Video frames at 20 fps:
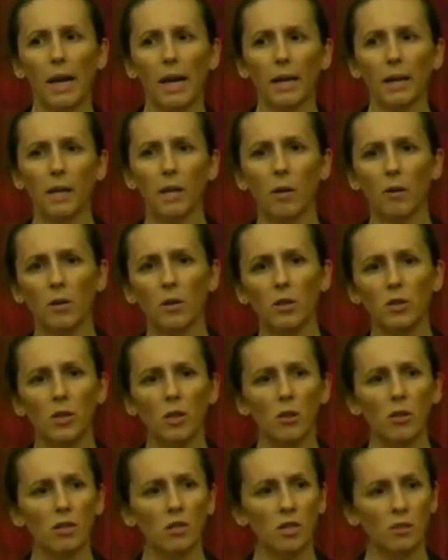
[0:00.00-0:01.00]
You know, and
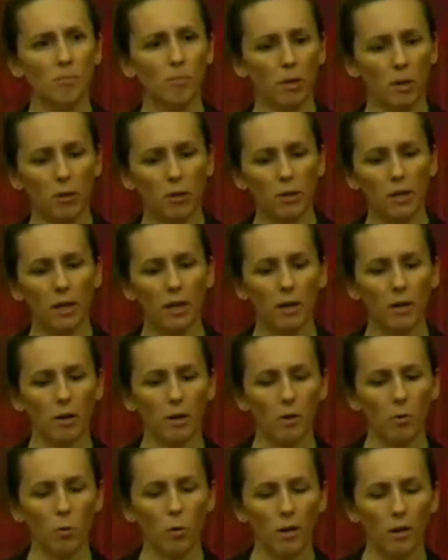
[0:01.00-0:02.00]
so there's this blurry
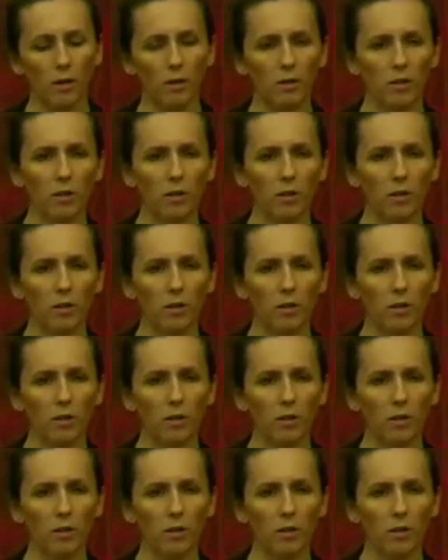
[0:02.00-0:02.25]
area where